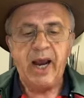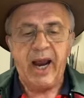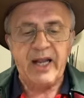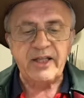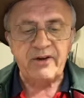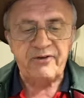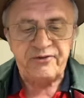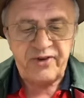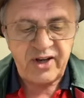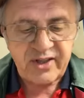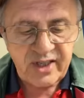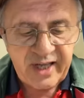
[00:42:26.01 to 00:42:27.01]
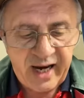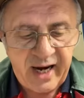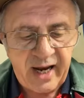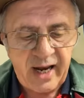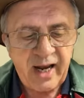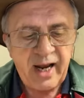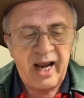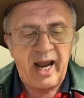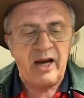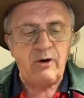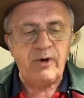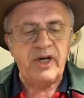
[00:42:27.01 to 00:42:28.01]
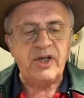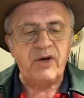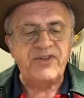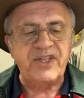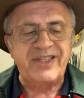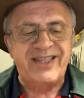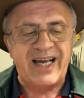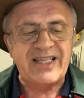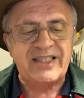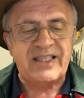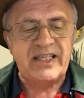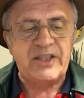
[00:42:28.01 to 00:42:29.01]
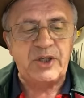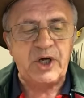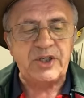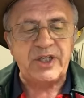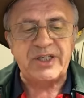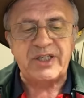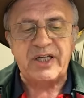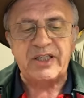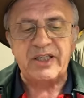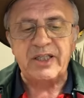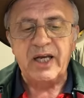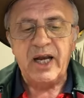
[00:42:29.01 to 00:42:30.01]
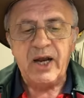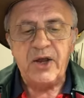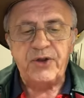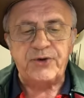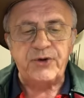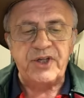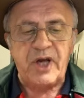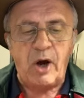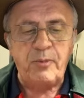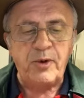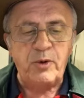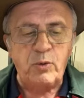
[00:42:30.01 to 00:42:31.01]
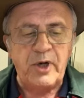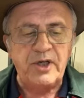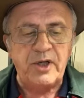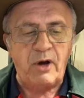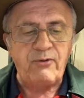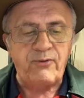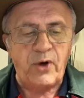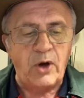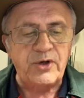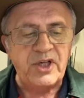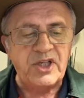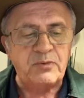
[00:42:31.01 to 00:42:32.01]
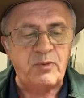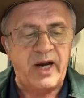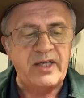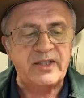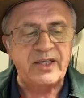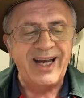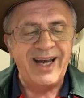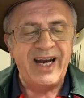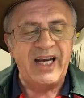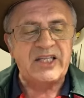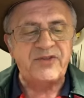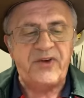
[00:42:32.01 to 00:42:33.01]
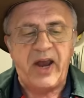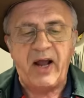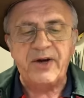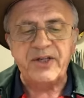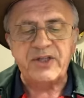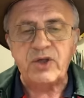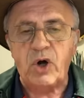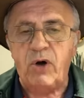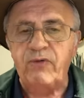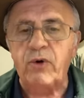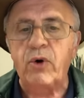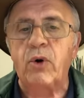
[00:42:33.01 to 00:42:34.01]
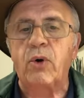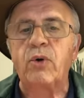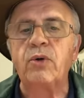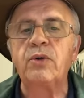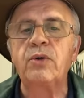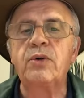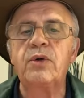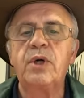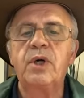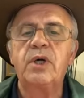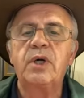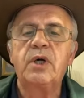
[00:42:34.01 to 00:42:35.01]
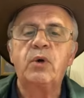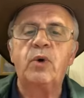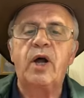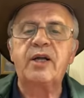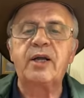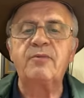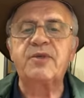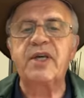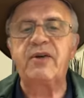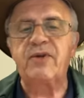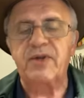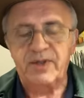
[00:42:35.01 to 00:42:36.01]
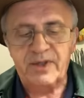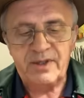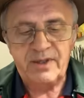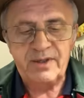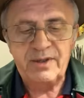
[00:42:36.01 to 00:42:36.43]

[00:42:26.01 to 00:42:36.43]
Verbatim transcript: And the fetid air and gritty of the dusty, dirty city through the open window floating spreads its foulness over all. Welcome, Stephen.